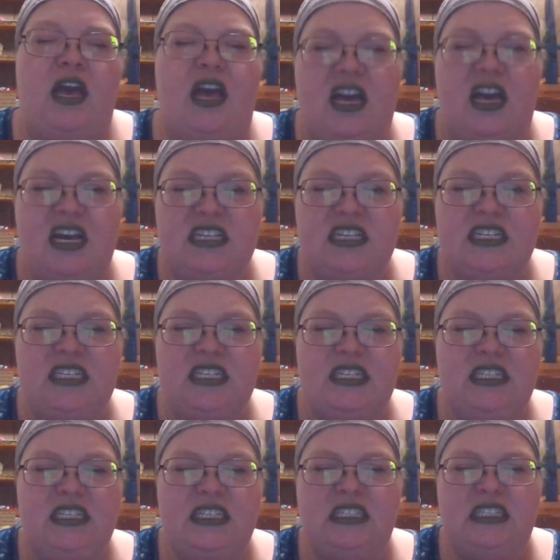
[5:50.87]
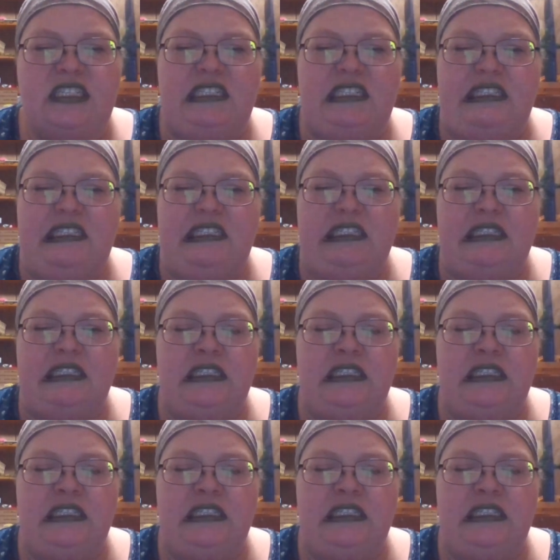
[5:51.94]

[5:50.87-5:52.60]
Oh,